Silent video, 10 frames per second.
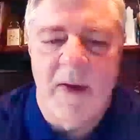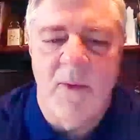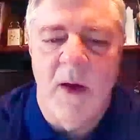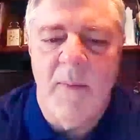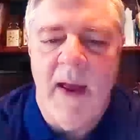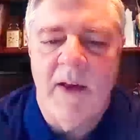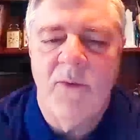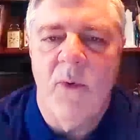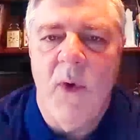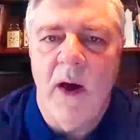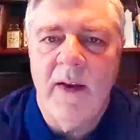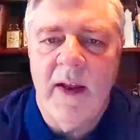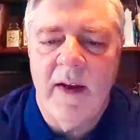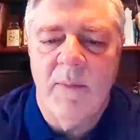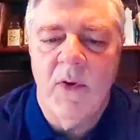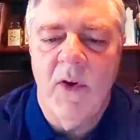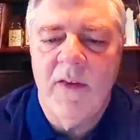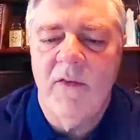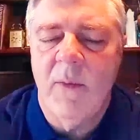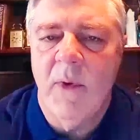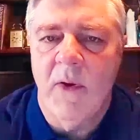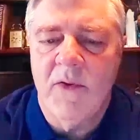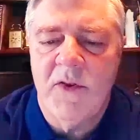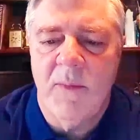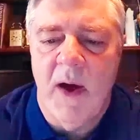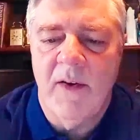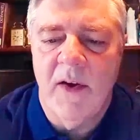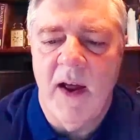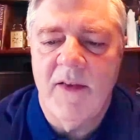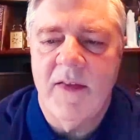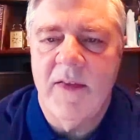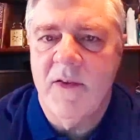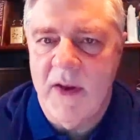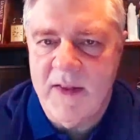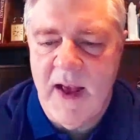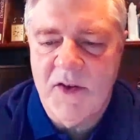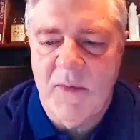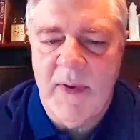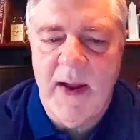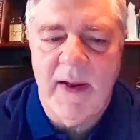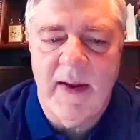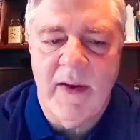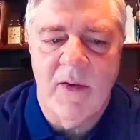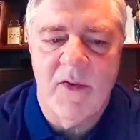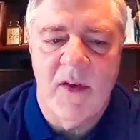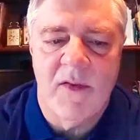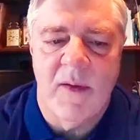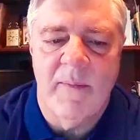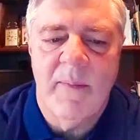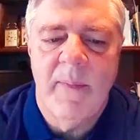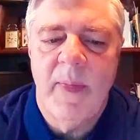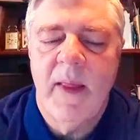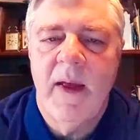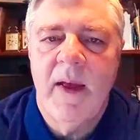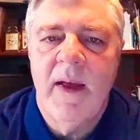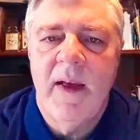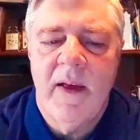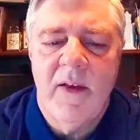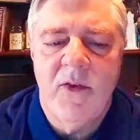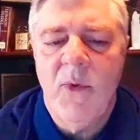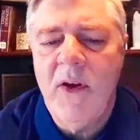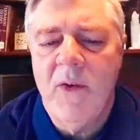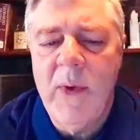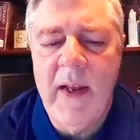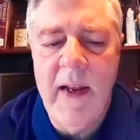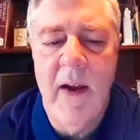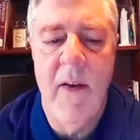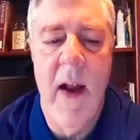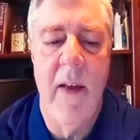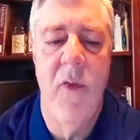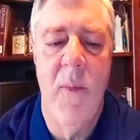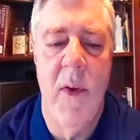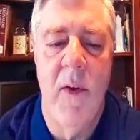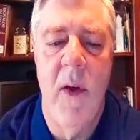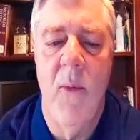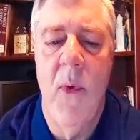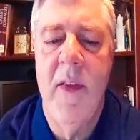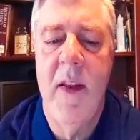why banks will want to take a progressive approach to modernizing their transaction banking ecosystem. So what are we going to hear next from you, and what's an